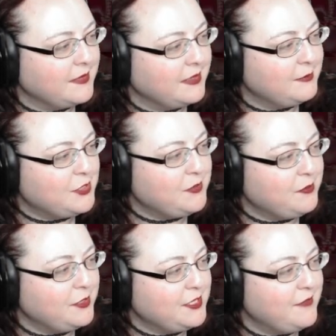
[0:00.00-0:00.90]
I'm sure the
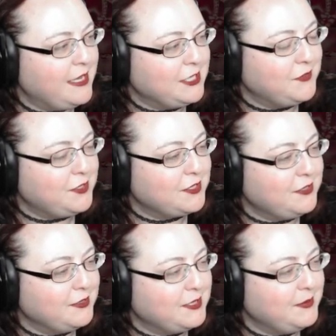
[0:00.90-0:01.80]
Prince of Nashville is
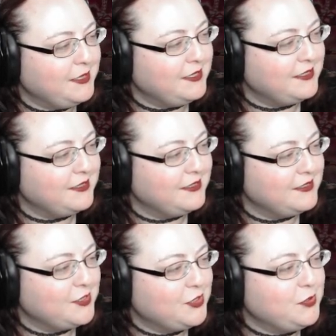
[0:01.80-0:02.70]
going to be
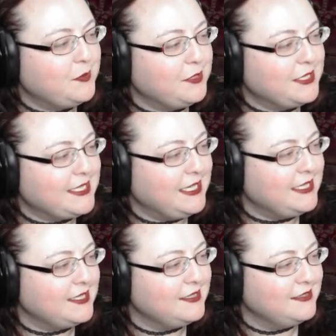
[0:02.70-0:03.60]
super
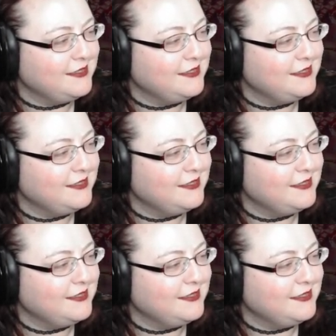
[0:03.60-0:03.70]
excited